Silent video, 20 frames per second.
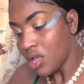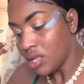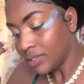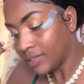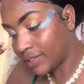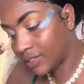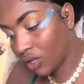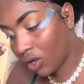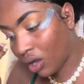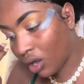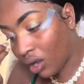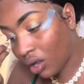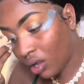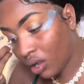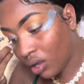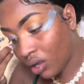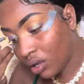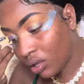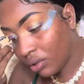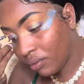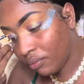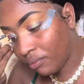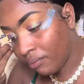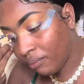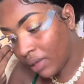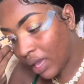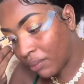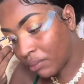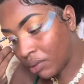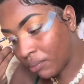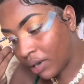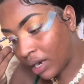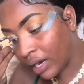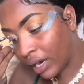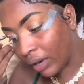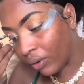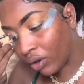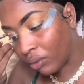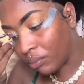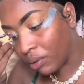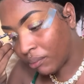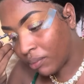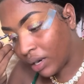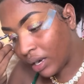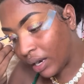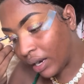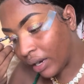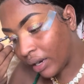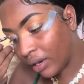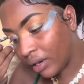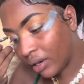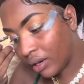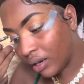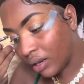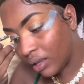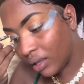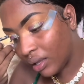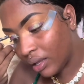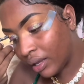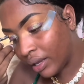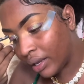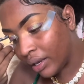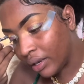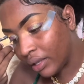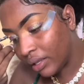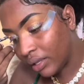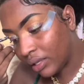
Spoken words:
So, me and my bar run my bar, and